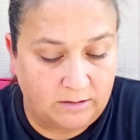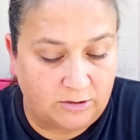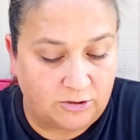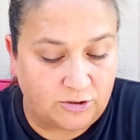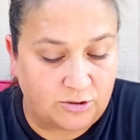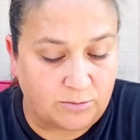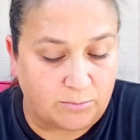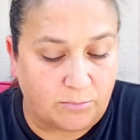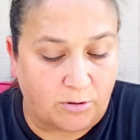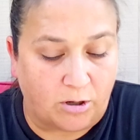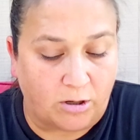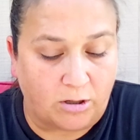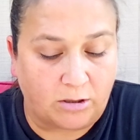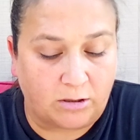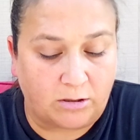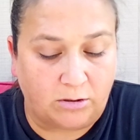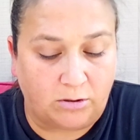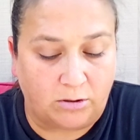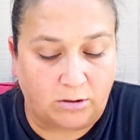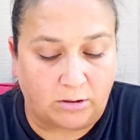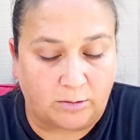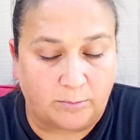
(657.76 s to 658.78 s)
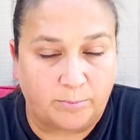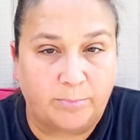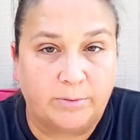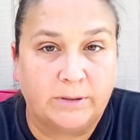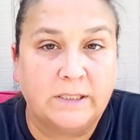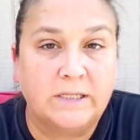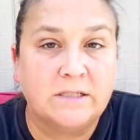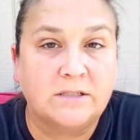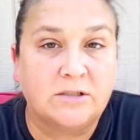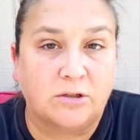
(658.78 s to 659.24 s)
Jamar Clark,
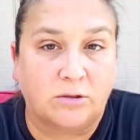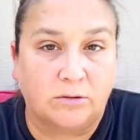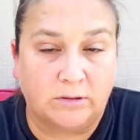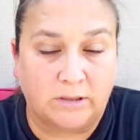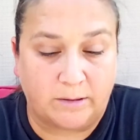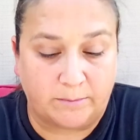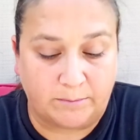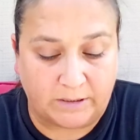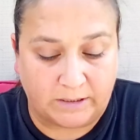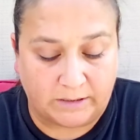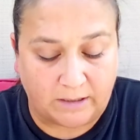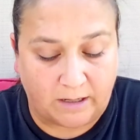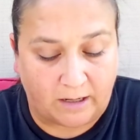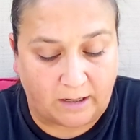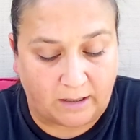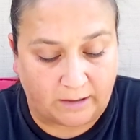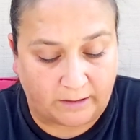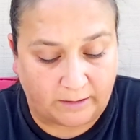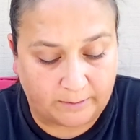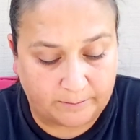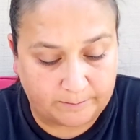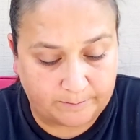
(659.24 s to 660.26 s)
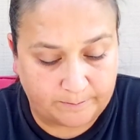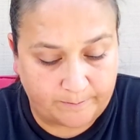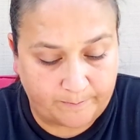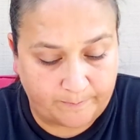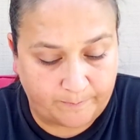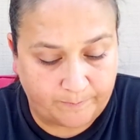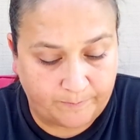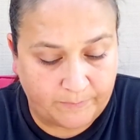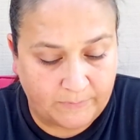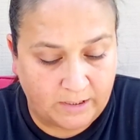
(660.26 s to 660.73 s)
please don't let me die.
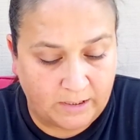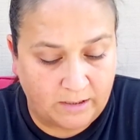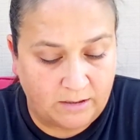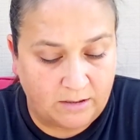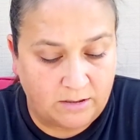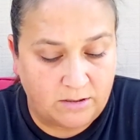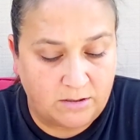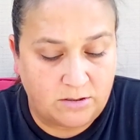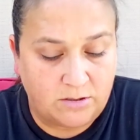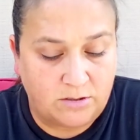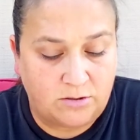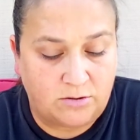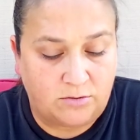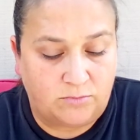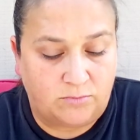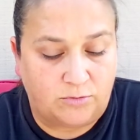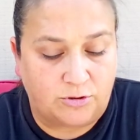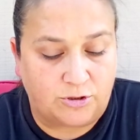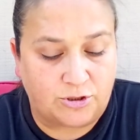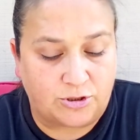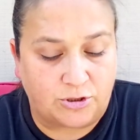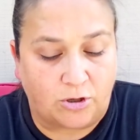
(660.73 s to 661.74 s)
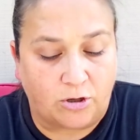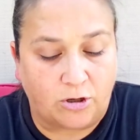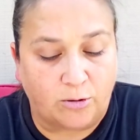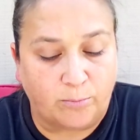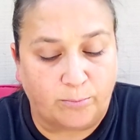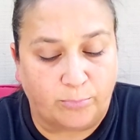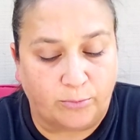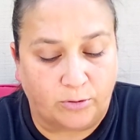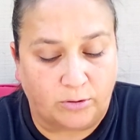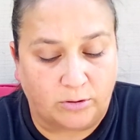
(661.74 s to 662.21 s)

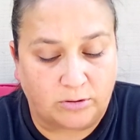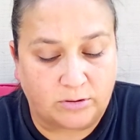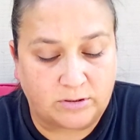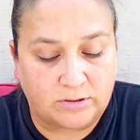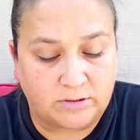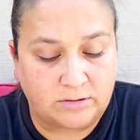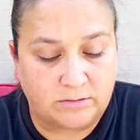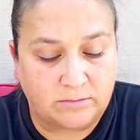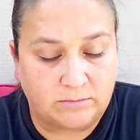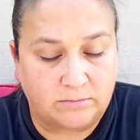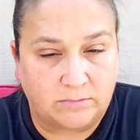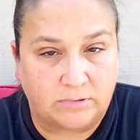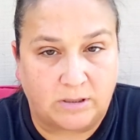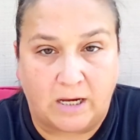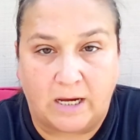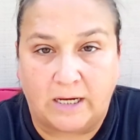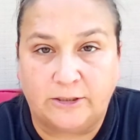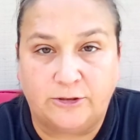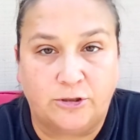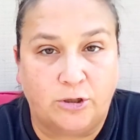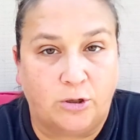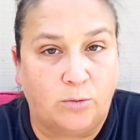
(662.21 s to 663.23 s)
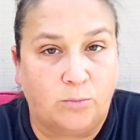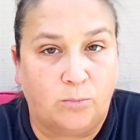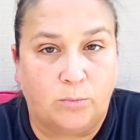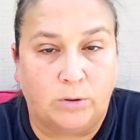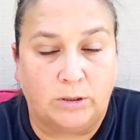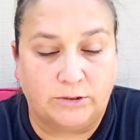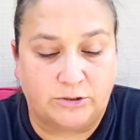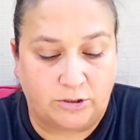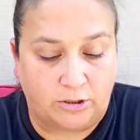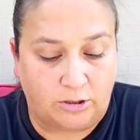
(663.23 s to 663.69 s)
Rashard Brooks, I don't
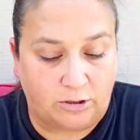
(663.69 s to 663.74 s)
want to